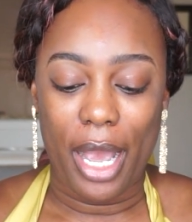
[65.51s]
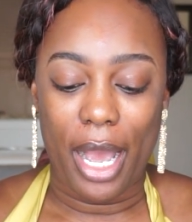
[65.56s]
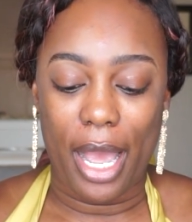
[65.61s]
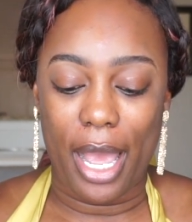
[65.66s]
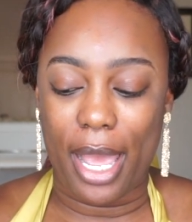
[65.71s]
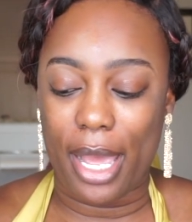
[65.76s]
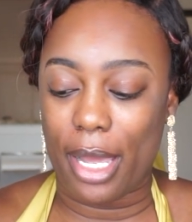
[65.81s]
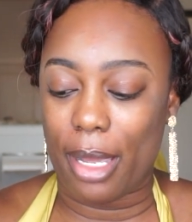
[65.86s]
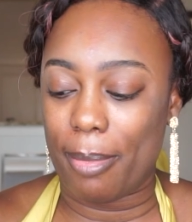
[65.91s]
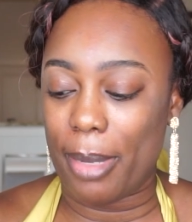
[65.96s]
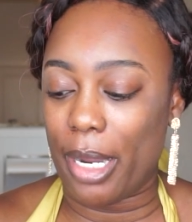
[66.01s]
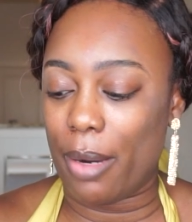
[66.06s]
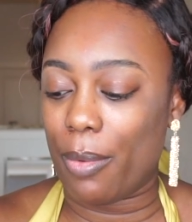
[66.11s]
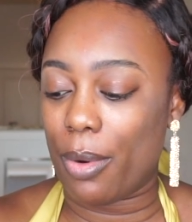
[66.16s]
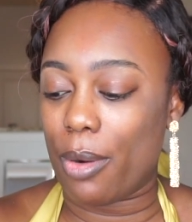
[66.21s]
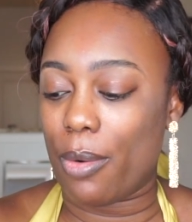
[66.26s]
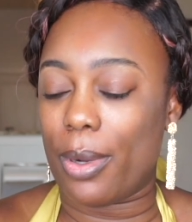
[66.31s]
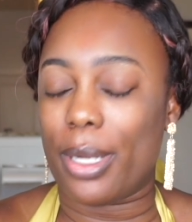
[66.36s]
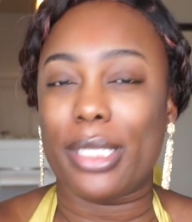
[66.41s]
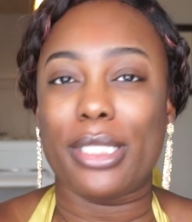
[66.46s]
And
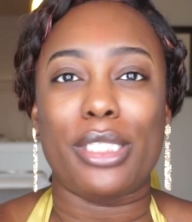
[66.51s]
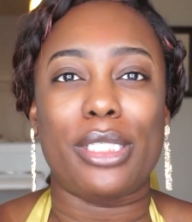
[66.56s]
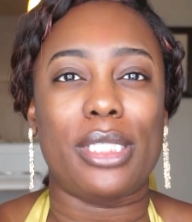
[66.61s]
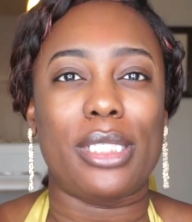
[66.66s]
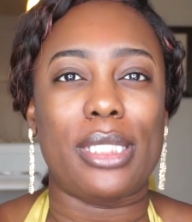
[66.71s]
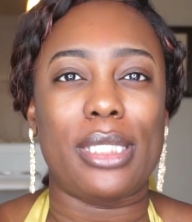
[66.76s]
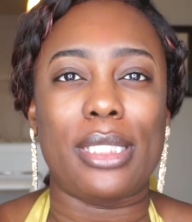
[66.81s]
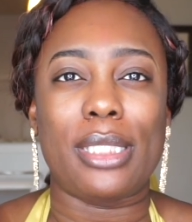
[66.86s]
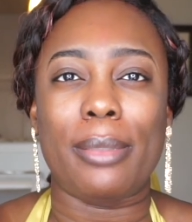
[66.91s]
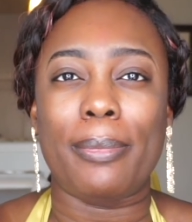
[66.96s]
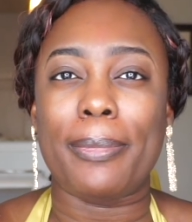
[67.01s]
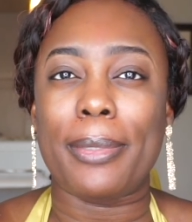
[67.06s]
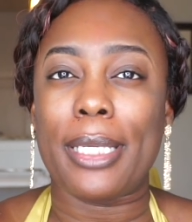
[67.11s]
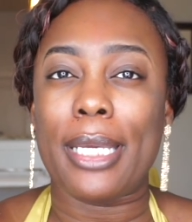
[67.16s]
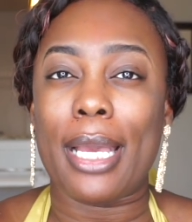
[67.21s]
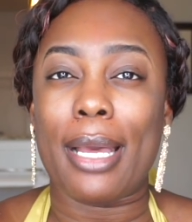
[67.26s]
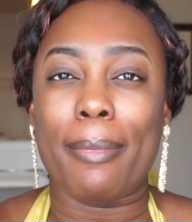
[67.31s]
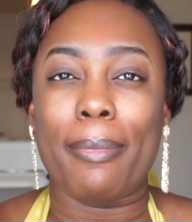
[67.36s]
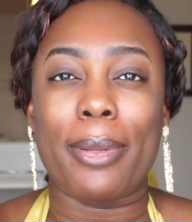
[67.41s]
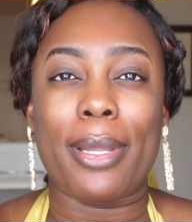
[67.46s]
we're going to just
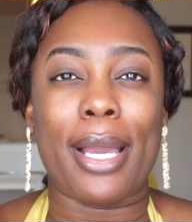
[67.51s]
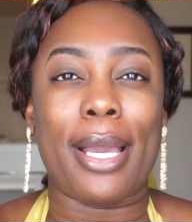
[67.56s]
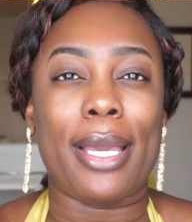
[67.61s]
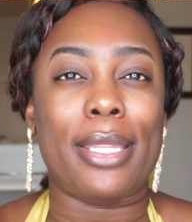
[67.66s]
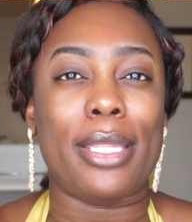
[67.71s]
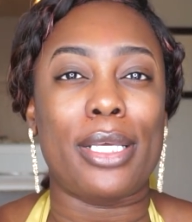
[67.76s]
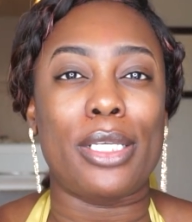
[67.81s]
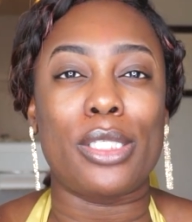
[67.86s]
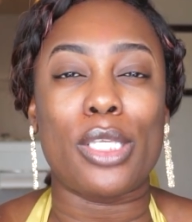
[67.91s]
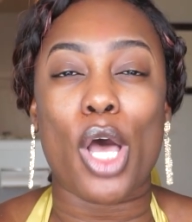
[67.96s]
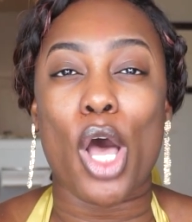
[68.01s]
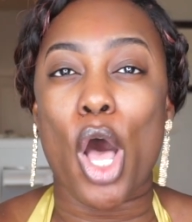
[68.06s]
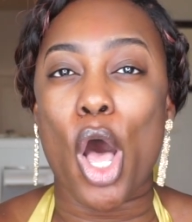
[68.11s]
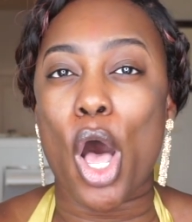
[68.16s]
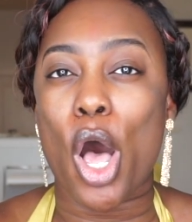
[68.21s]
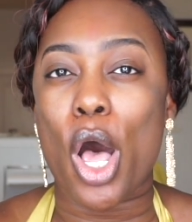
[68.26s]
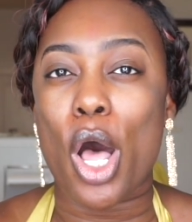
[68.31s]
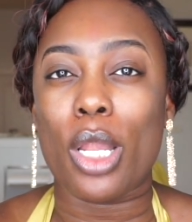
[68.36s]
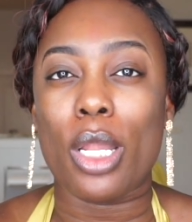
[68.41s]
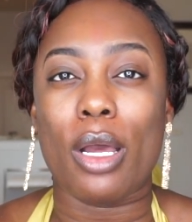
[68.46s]
simply apply this
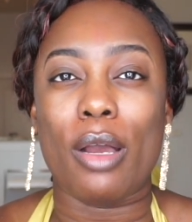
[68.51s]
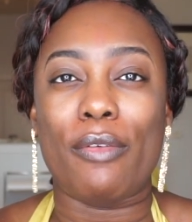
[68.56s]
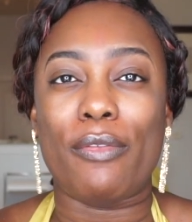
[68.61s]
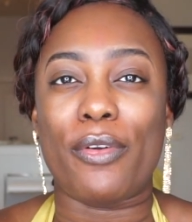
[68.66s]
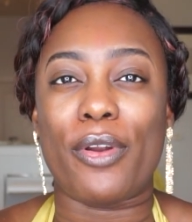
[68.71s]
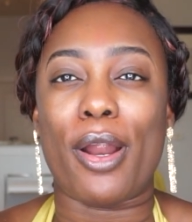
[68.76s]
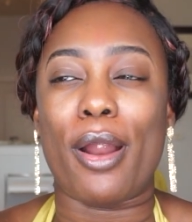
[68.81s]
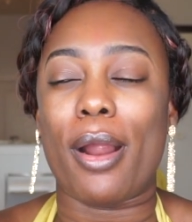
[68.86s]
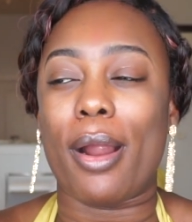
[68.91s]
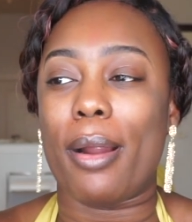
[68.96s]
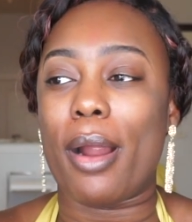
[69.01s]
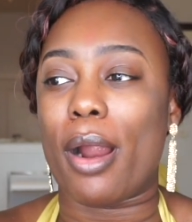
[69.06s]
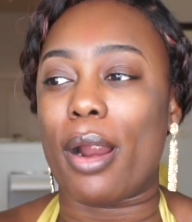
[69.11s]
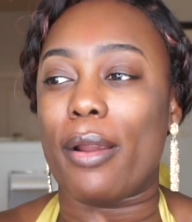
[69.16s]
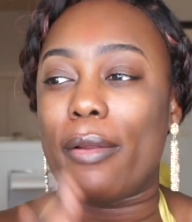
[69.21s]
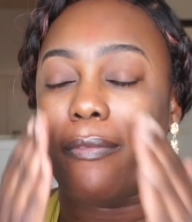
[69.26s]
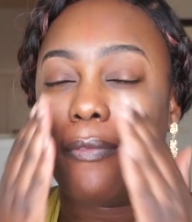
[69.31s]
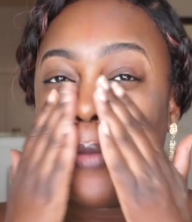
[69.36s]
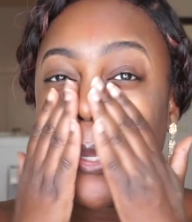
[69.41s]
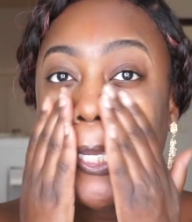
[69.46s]
all over
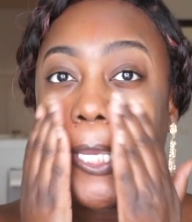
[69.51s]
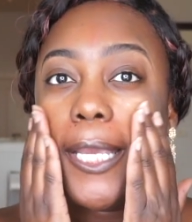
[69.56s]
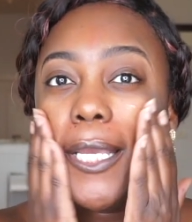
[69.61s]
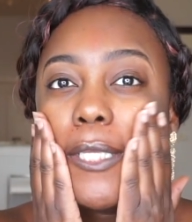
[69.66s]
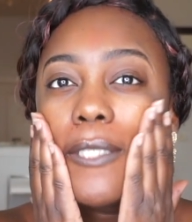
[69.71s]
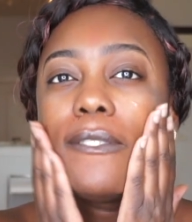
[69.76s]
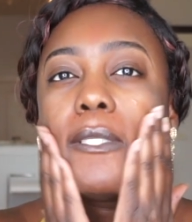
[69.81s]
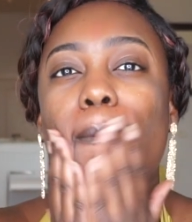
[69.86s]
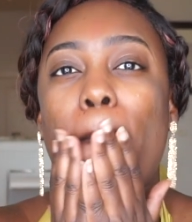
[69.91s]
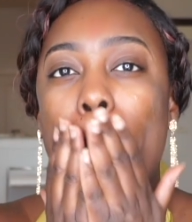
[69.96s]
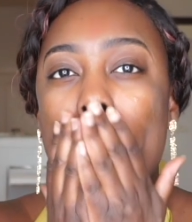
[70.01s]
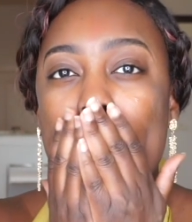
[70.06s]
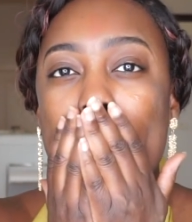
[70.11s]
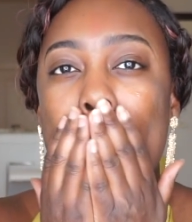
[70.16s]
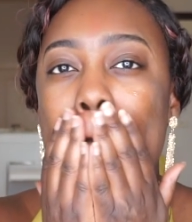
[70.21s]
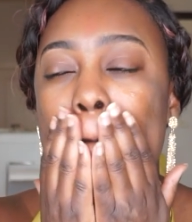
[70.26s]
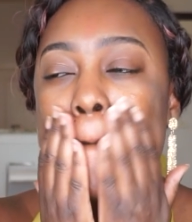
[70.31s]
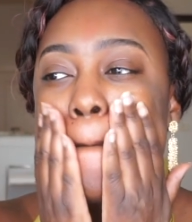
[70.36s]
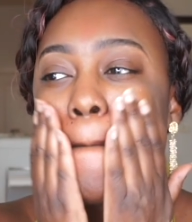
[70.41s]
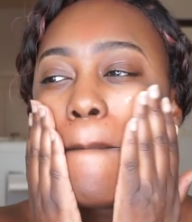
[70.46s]
our face,
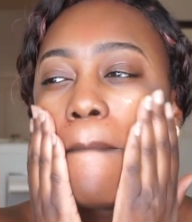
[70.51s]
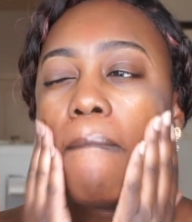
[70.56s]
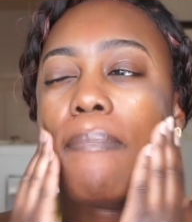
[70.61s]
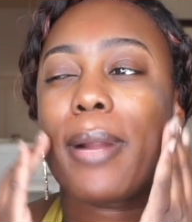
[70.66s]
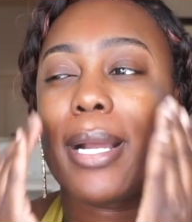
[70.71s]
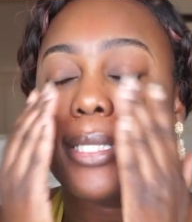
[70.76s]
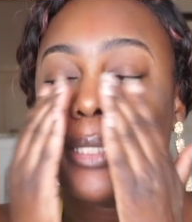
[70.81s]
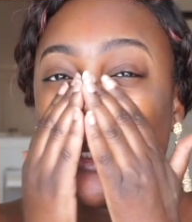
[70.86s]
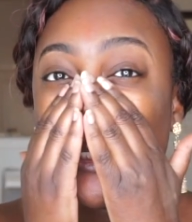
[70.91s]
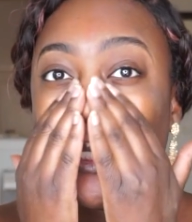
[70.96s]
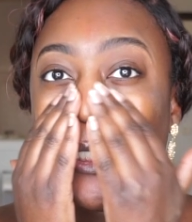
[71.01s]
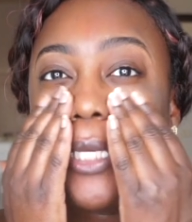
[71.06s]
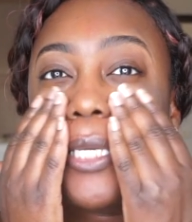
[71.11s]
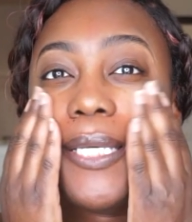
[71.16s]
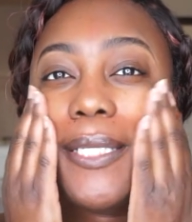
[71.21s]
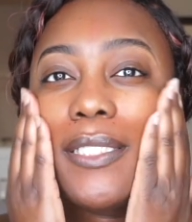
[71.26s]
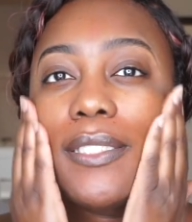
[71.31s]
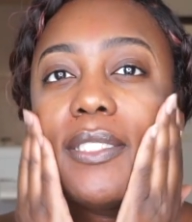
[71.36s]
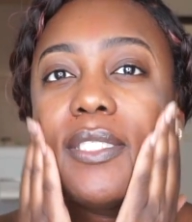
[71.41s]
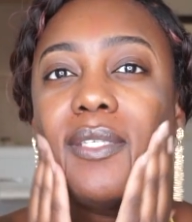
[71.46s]
pressing it
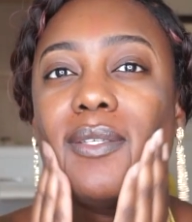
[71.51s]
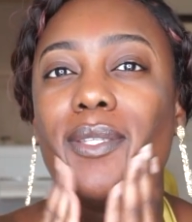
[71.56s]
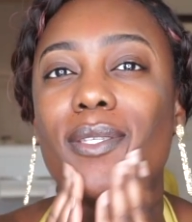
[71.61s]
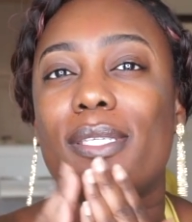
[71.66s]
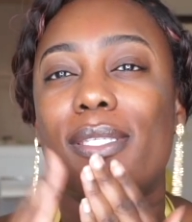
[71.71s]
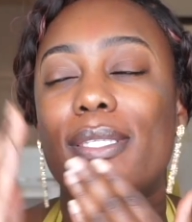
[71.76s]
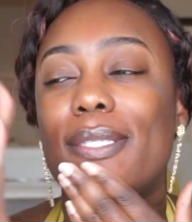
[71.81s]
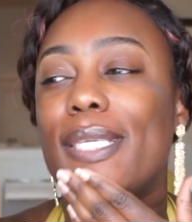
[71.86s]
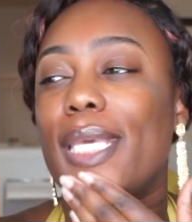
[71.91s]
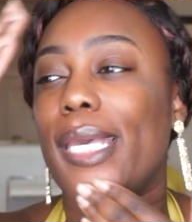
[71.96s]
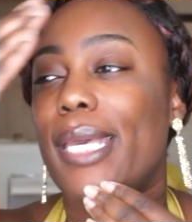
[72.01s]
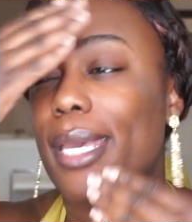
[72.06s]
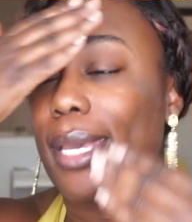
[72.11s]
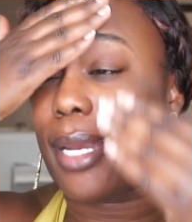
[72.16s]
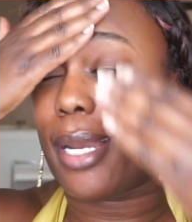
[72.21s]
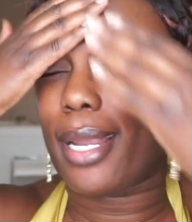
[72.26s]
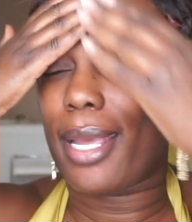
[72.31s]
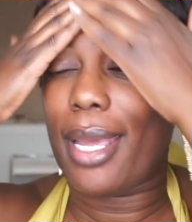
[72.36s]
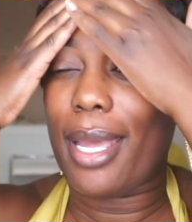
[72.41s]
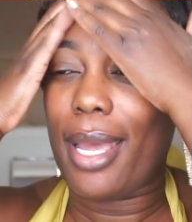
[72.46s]
into the skin